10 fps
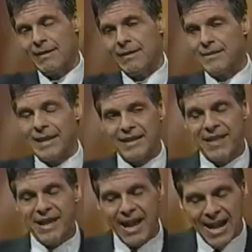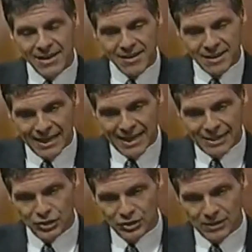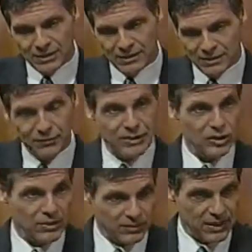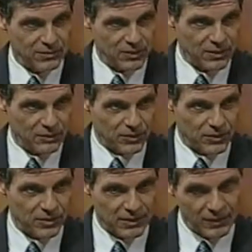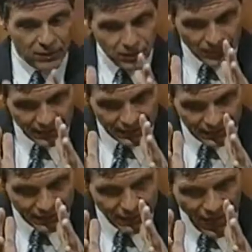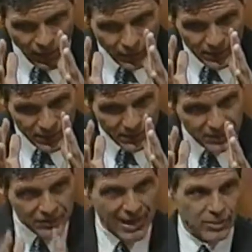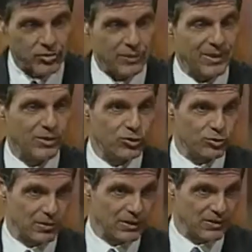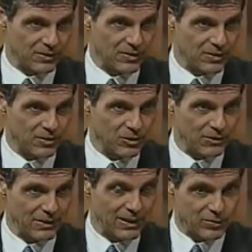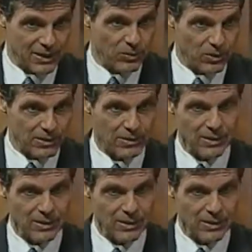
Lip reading: That at that anti-aging division of Tufts University, they're looking at how do we do this naturally without drugs and surgery. That's what they want to know.